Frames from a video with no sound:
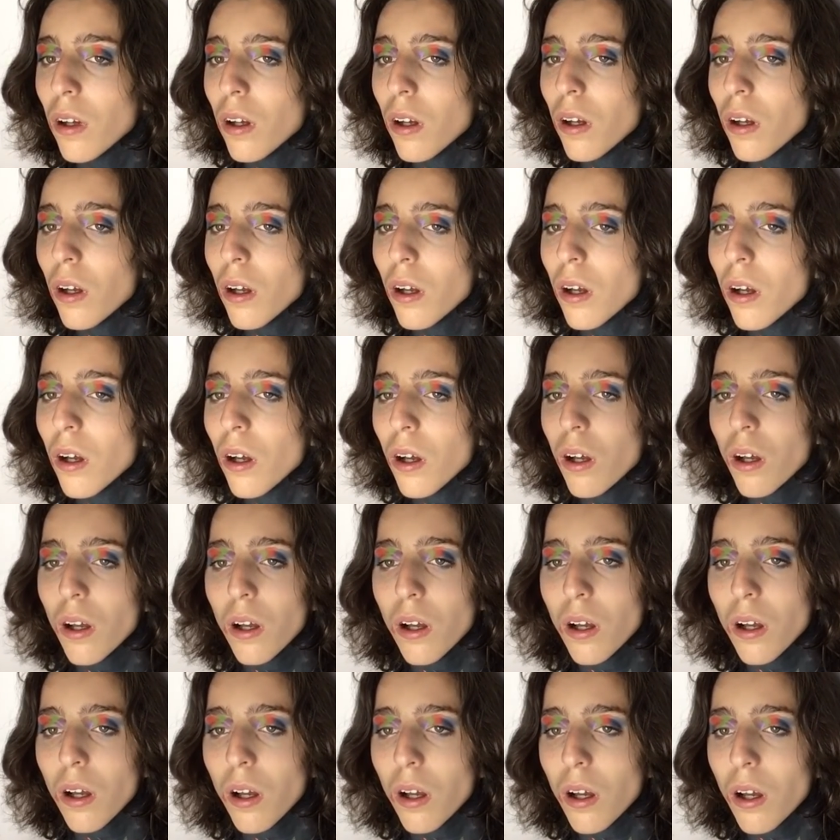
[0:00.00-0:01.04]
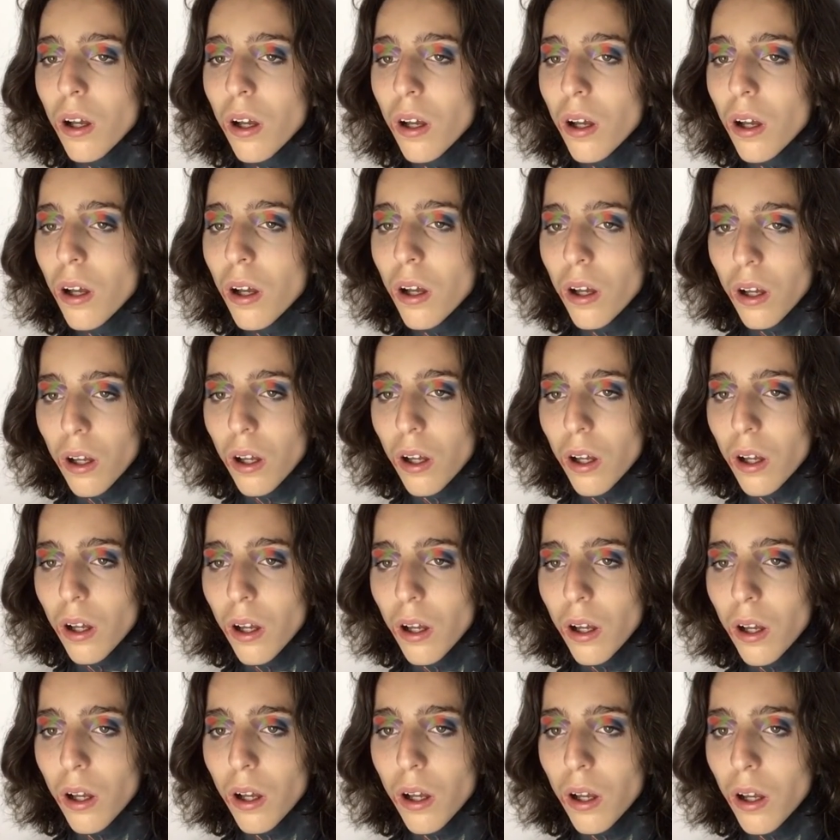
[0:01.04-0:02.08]
Just to add in a bit more
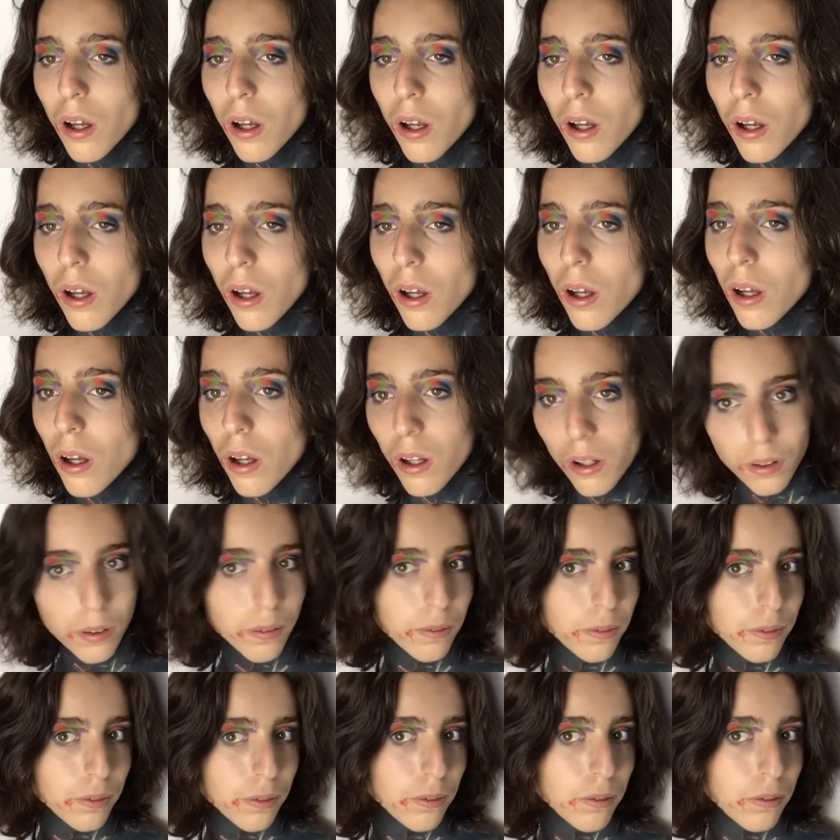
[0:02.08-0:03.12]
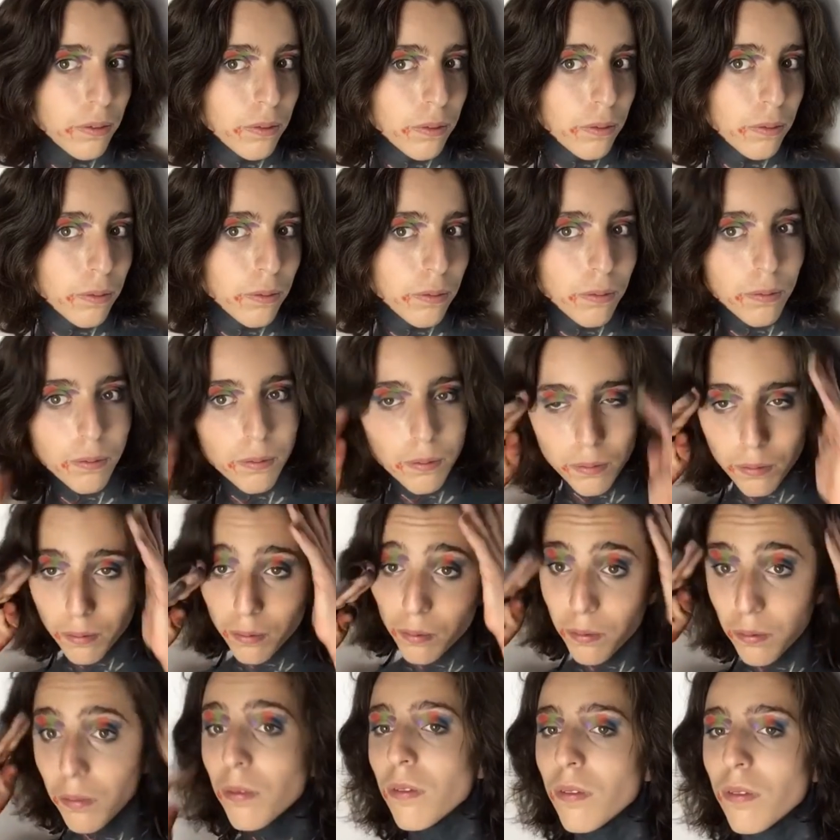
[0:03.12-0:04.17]
kick because they weren't showing up like
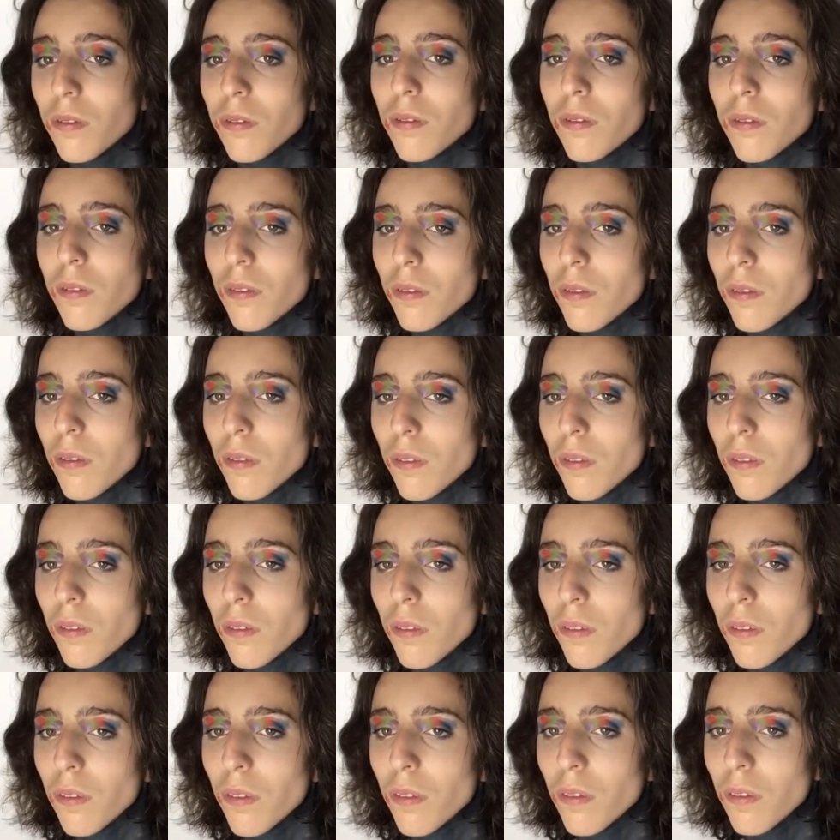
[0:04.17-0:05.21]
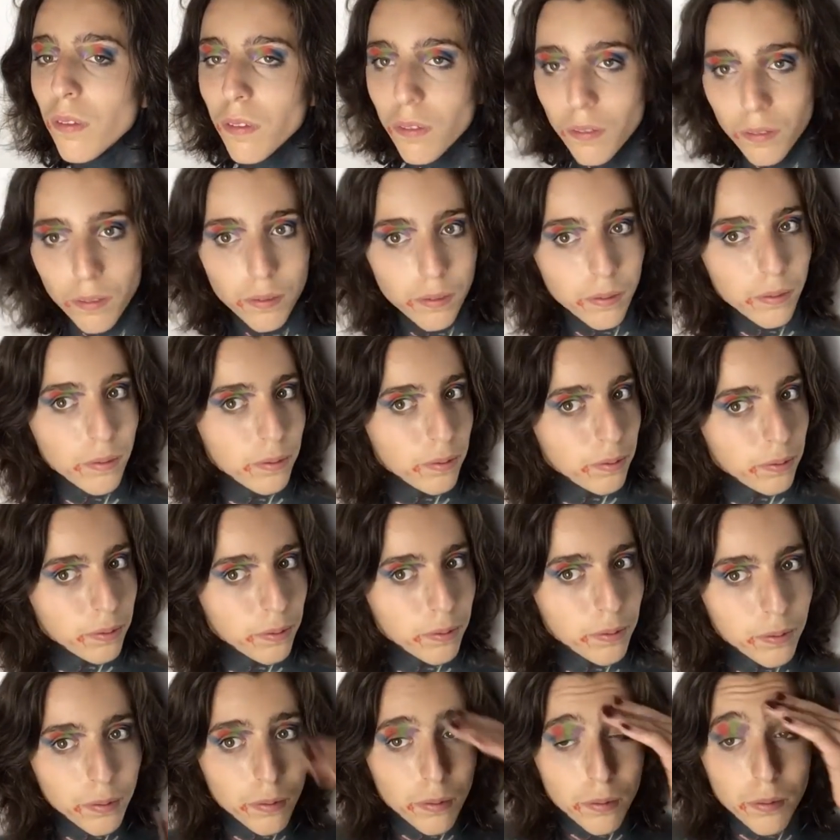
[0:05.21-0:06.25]
I wanted to. So yeah,
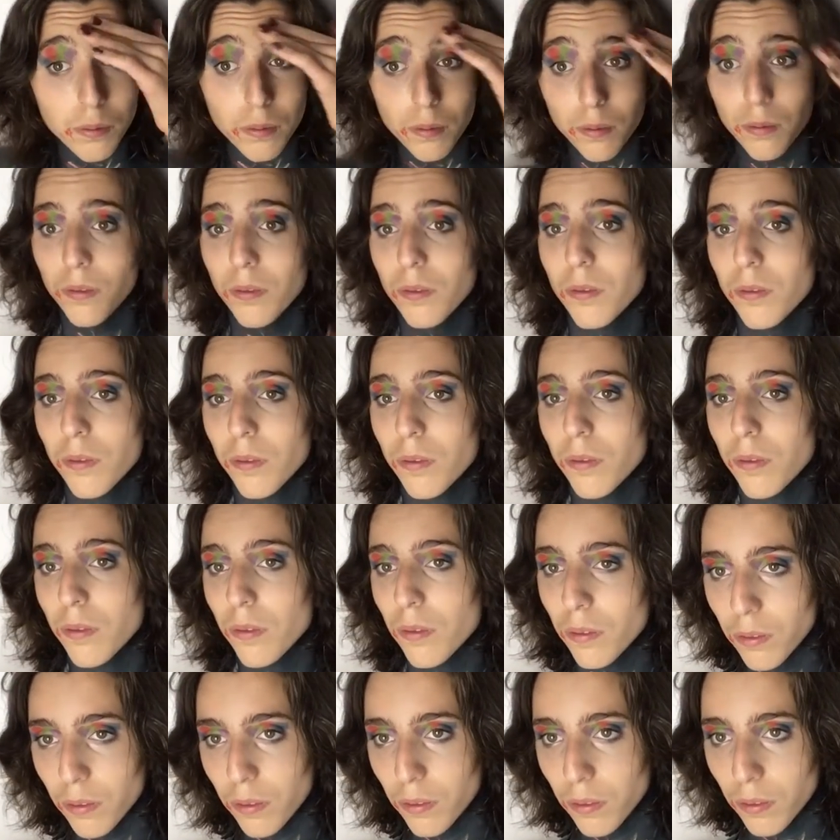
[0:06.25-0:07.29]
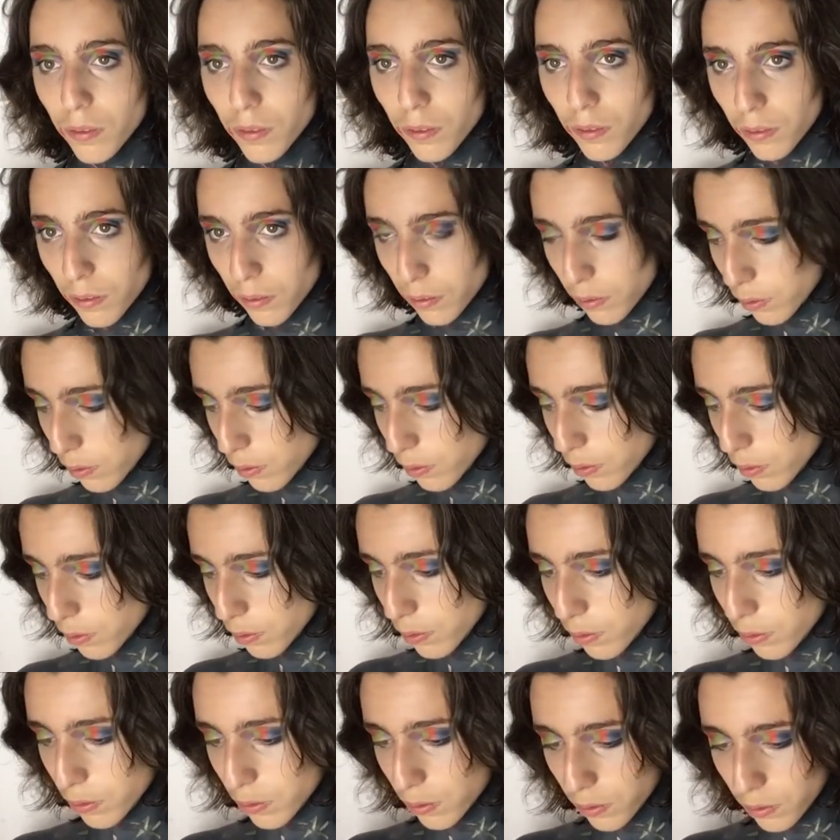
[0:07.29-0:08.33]
I decided I would do
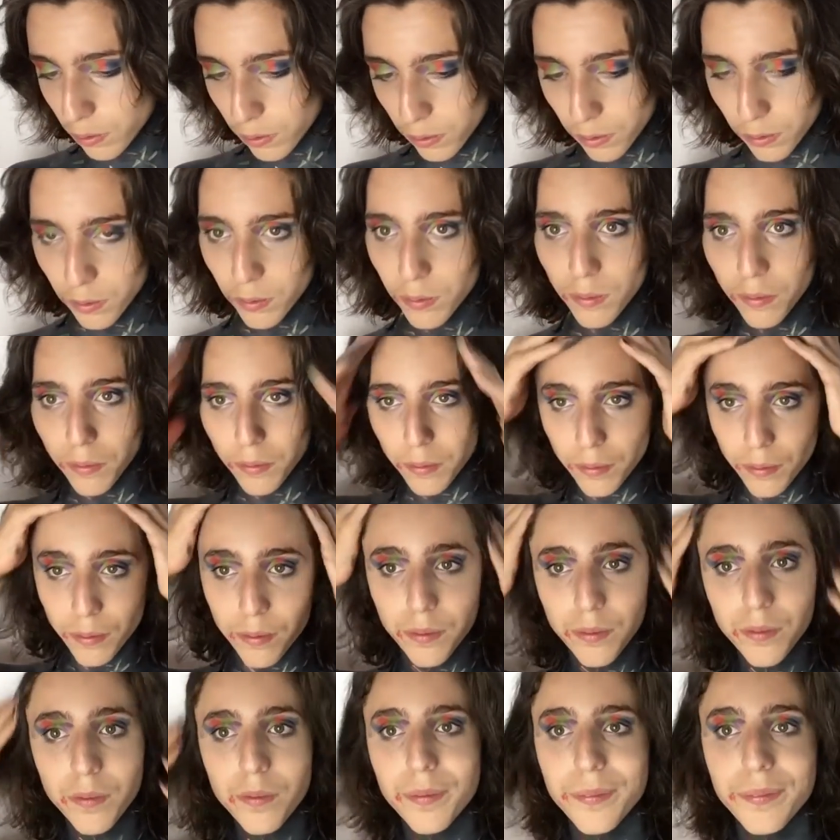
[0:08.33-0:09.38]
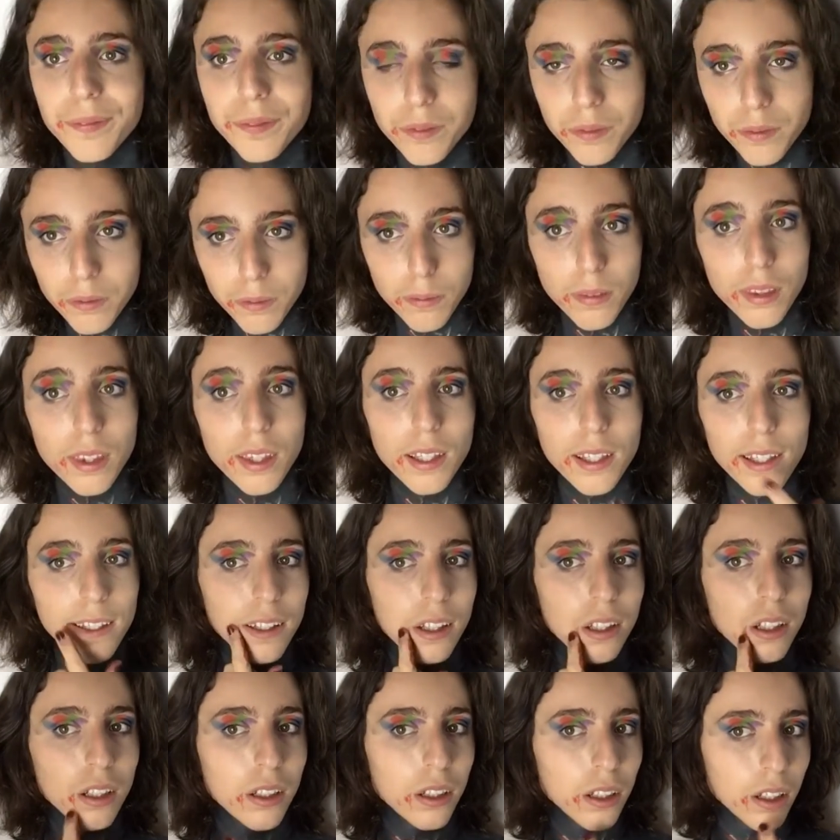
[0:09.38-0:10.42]
that,
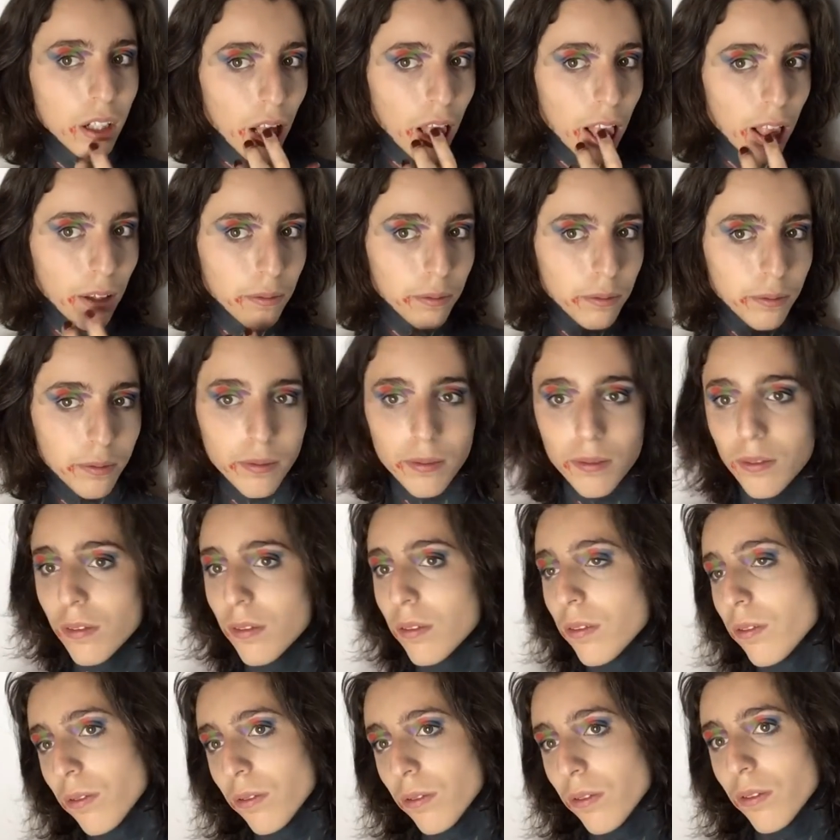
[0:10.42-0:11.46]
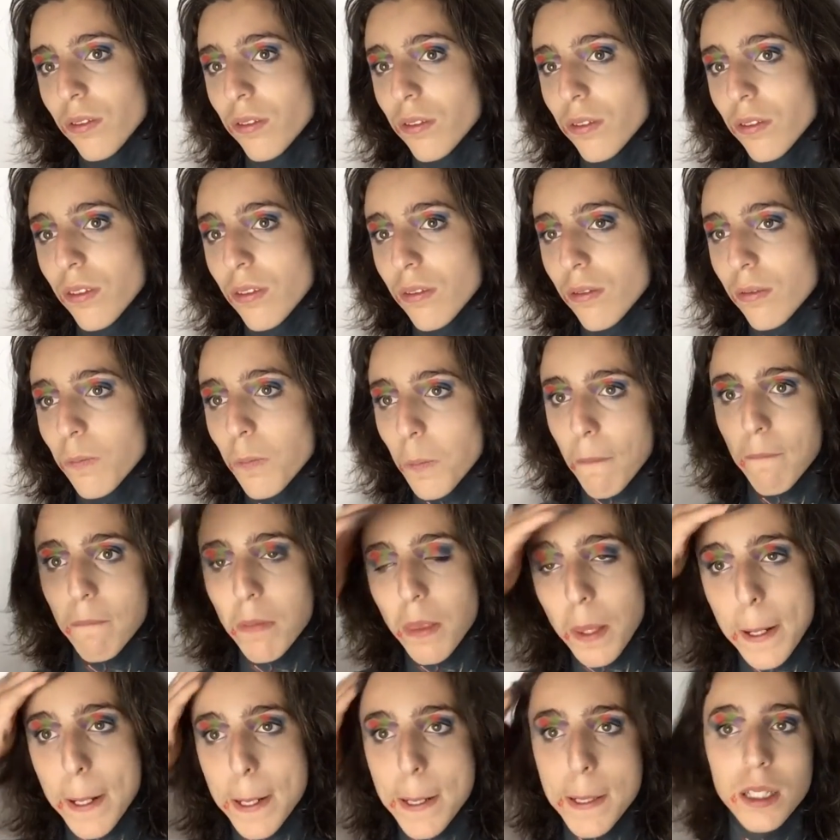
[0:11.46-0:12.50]
and as you can see, I am
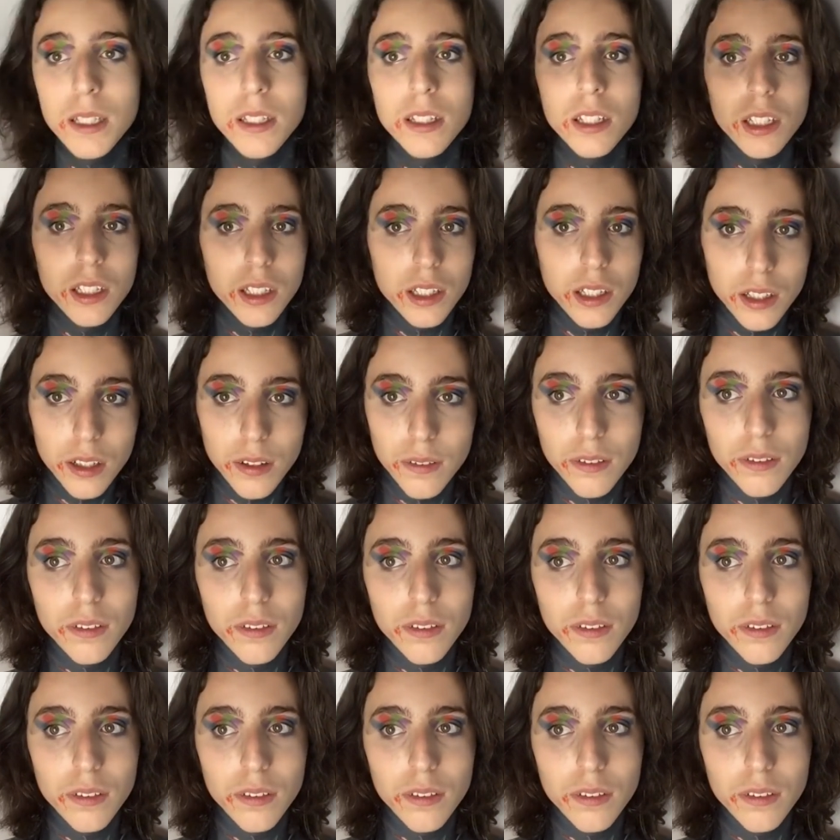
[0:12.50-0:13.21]
doing that.